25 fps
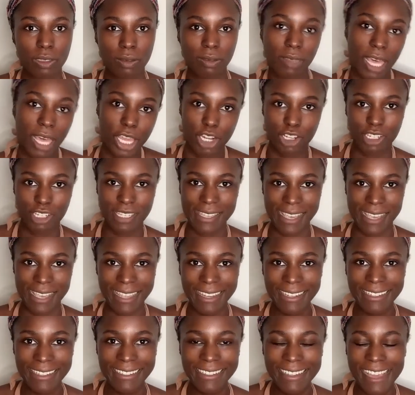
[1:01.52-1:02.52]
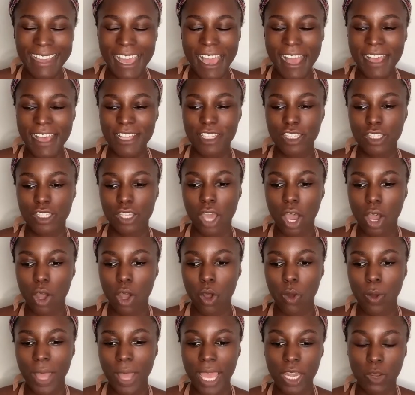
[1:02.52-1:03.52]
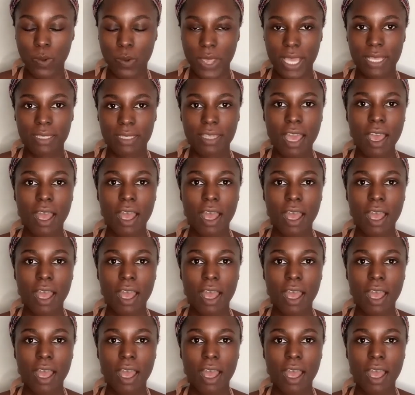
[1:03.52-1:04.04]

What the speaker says: lighter skin. So anyways,